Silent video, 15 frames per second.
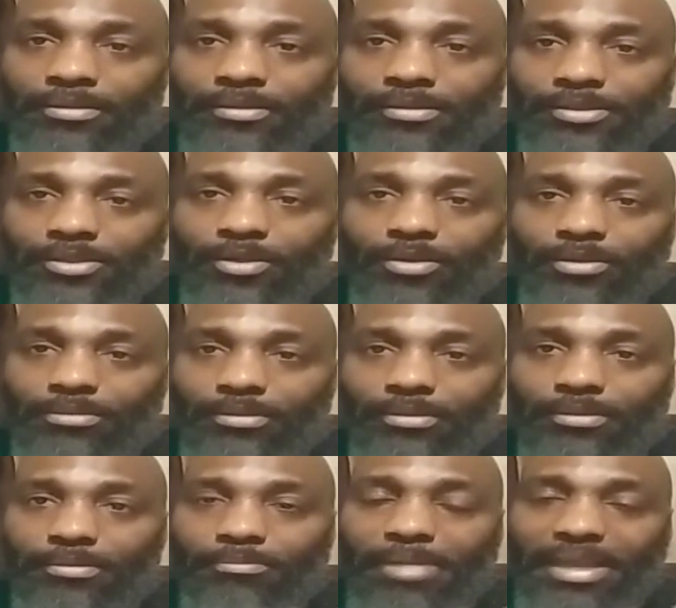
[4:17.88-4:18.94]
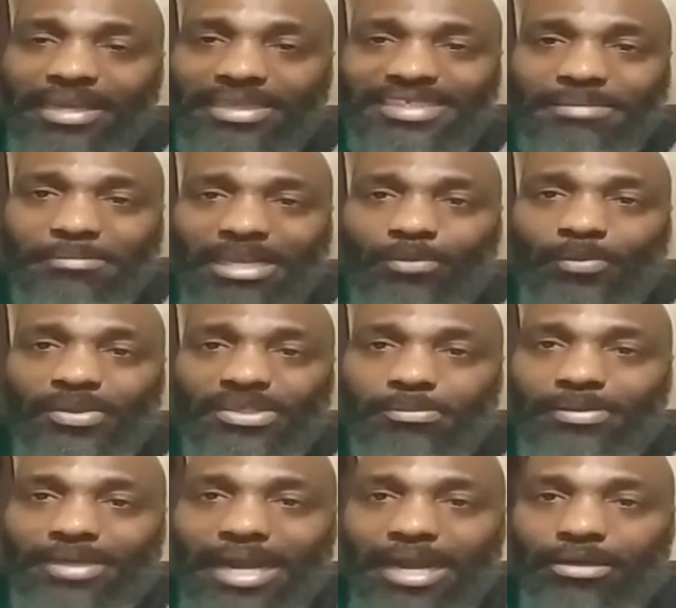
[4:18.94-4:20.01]
To make it seem like we some
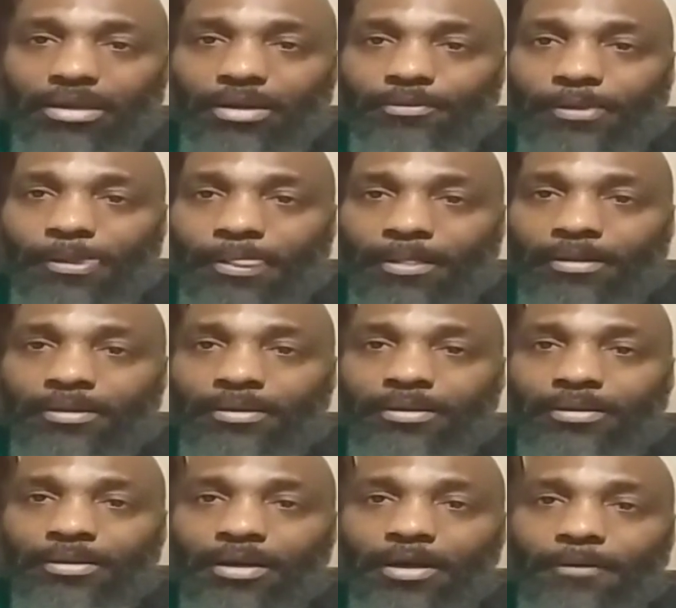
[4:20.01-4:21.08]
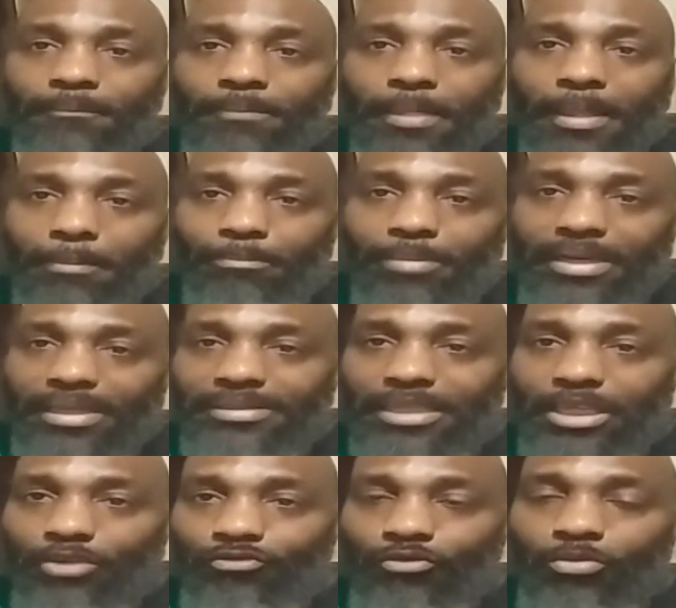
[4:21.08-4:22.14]
kind of
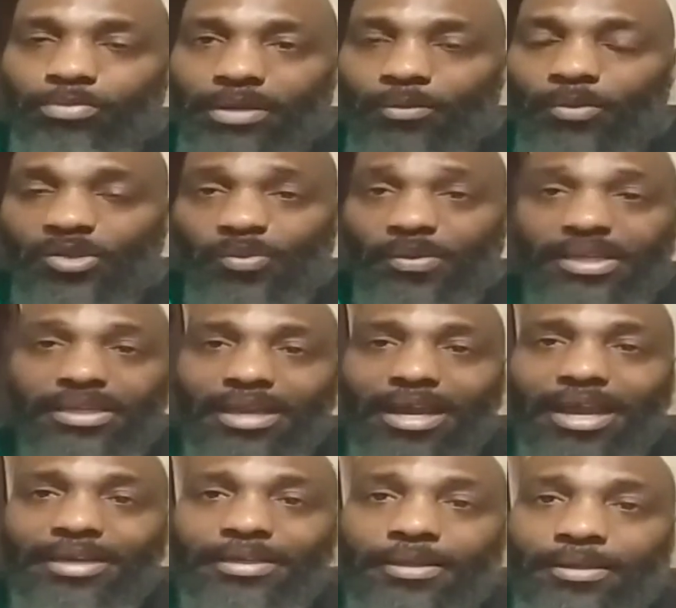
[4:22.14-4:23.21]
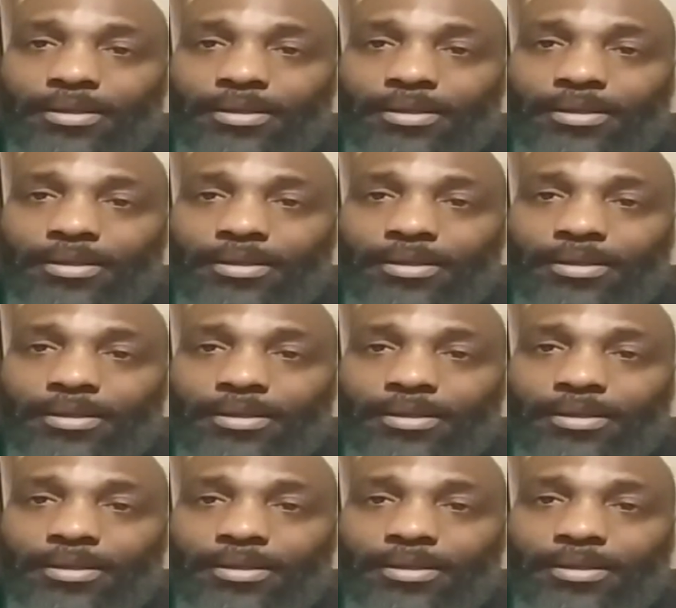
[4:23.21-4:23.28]
militant group in which we not.